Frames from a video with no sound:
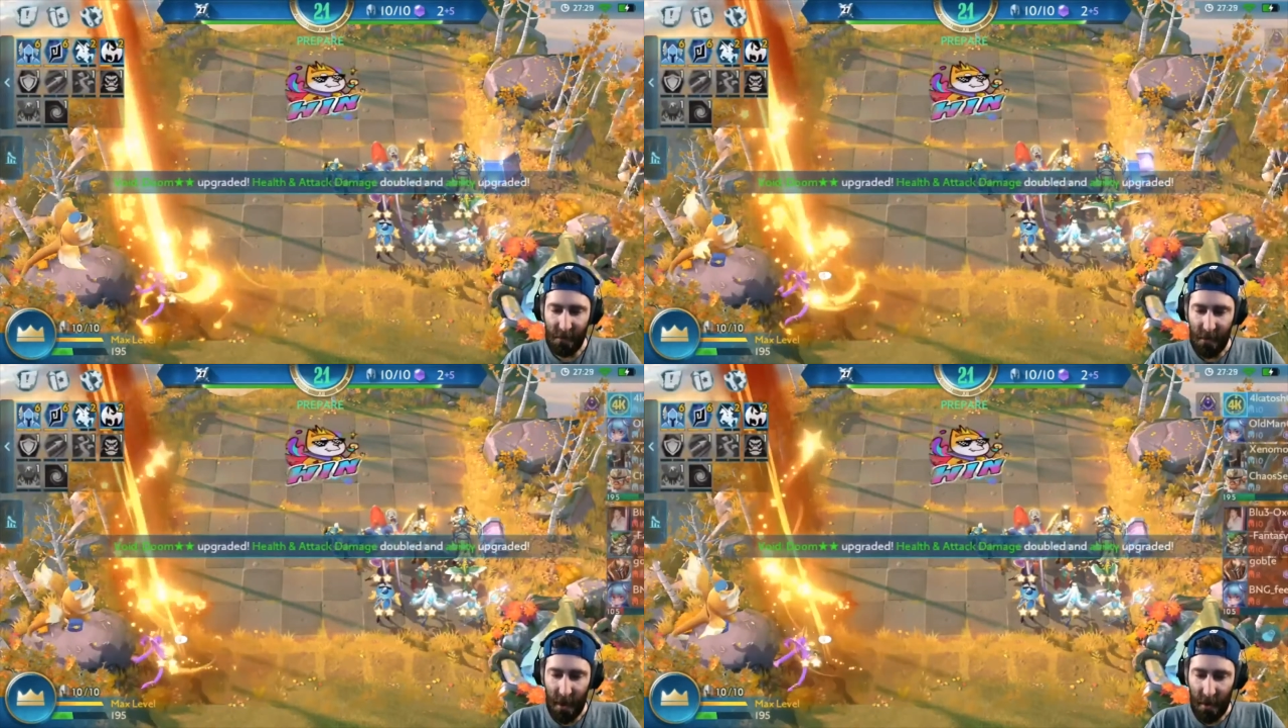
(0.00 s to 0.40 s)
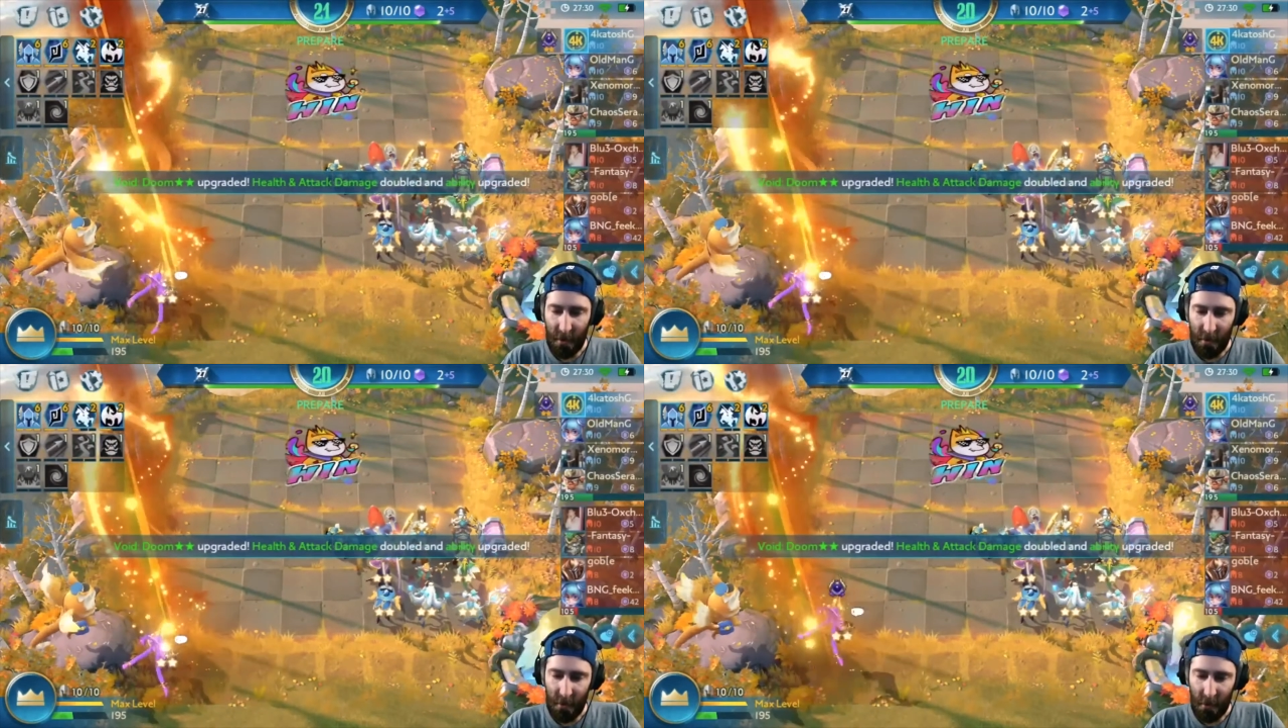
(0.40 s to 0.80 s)

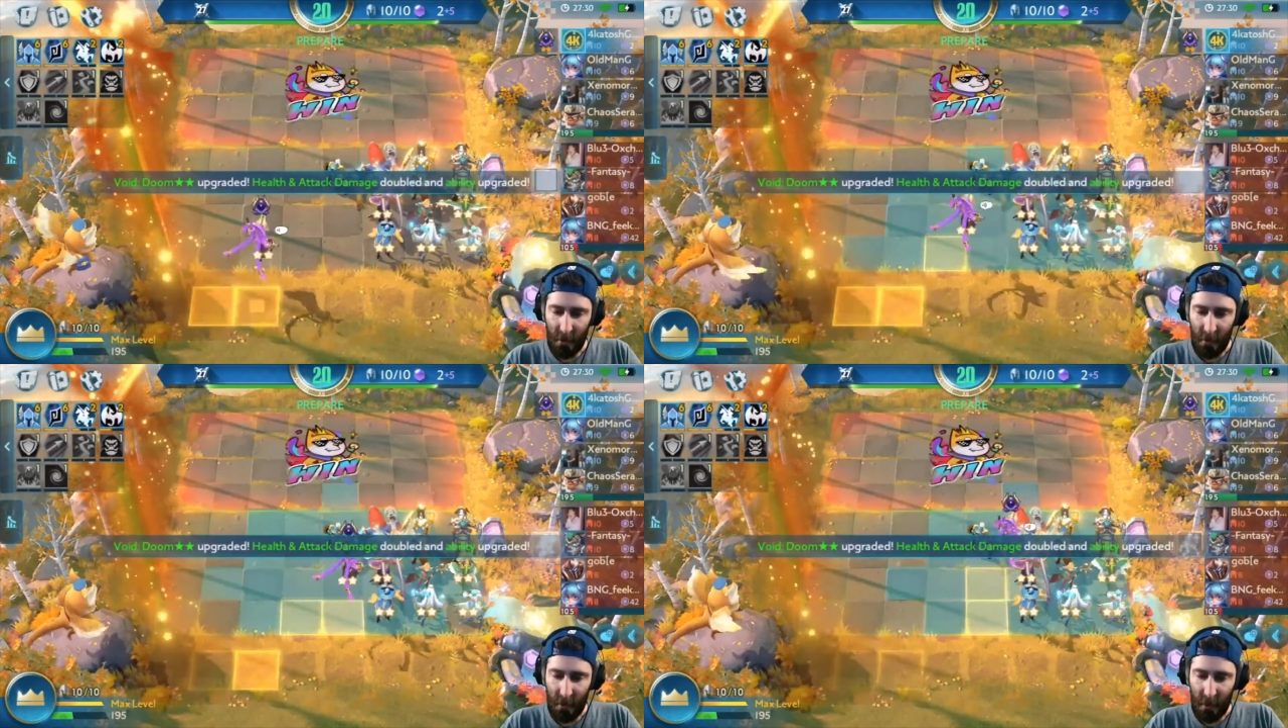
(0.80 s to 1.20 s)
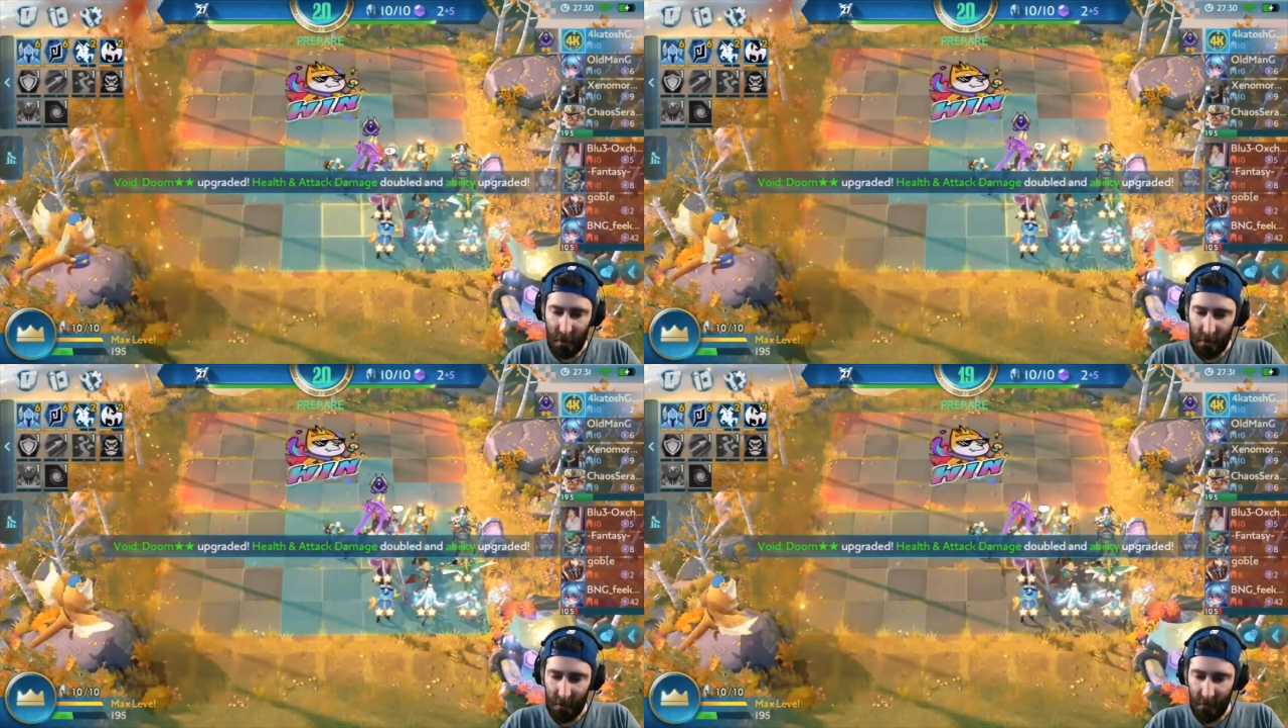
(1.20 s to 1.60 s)
surely? Because I've got
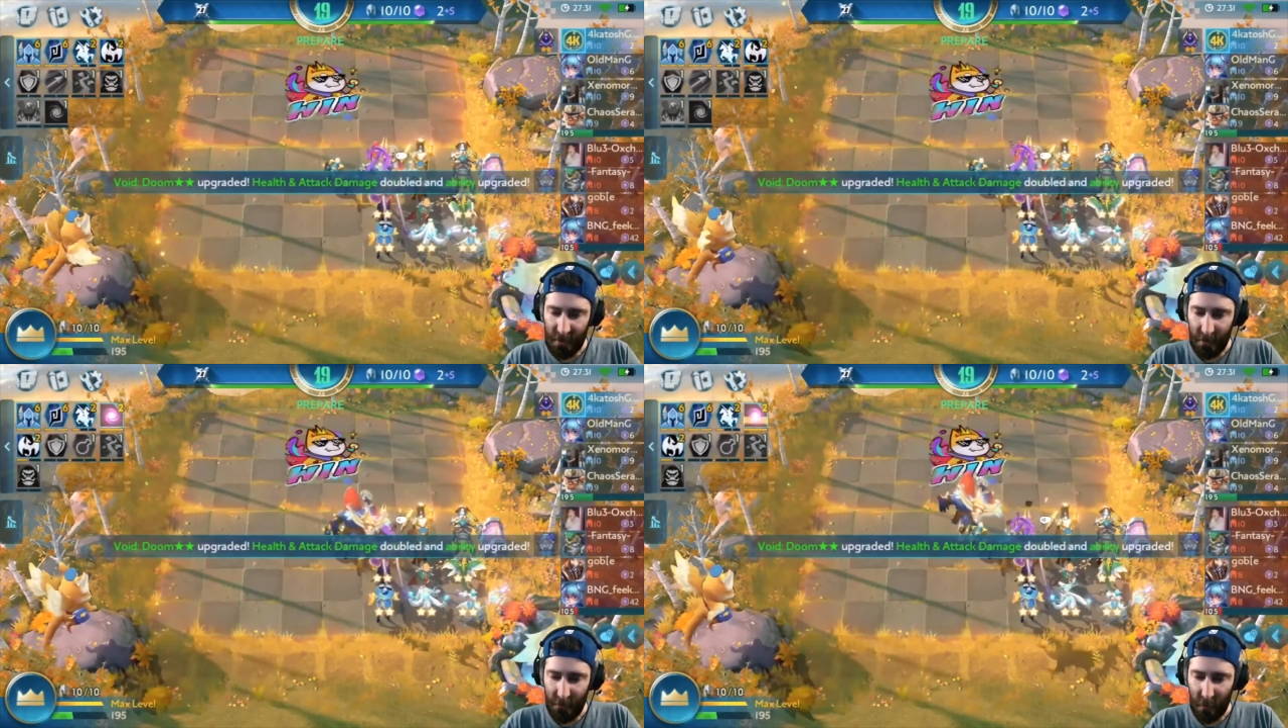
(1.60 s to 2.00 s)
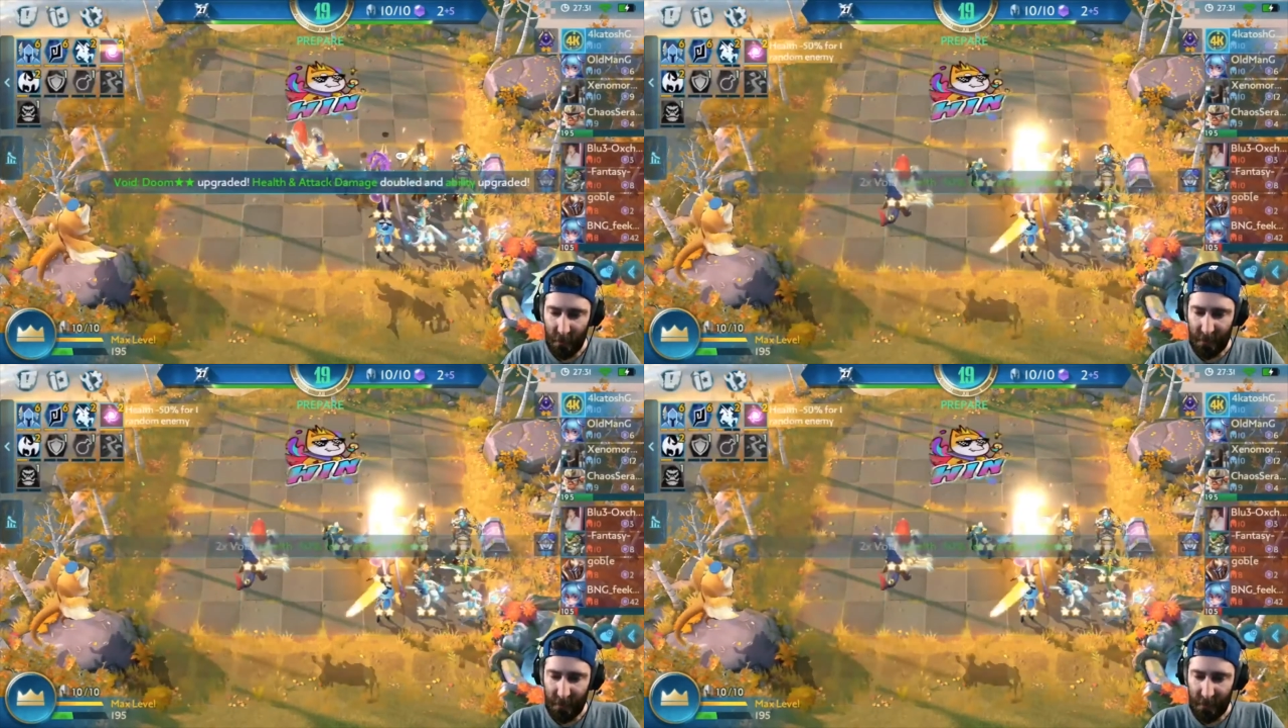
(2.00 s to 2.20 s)
General of War stun.